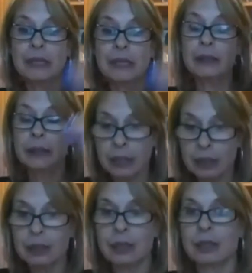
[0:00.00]

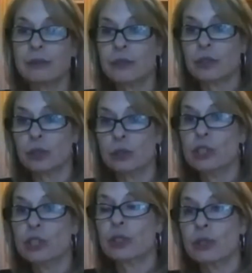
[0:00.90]
tiering of
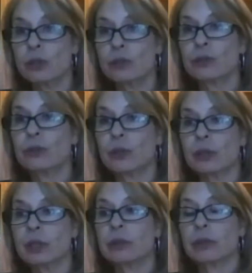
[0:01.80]
solutions
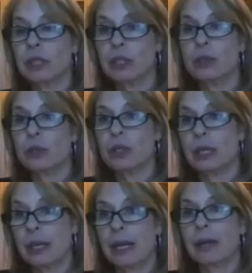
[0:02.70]
for
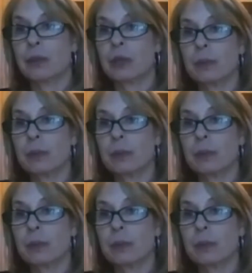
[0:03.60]
reducing labor,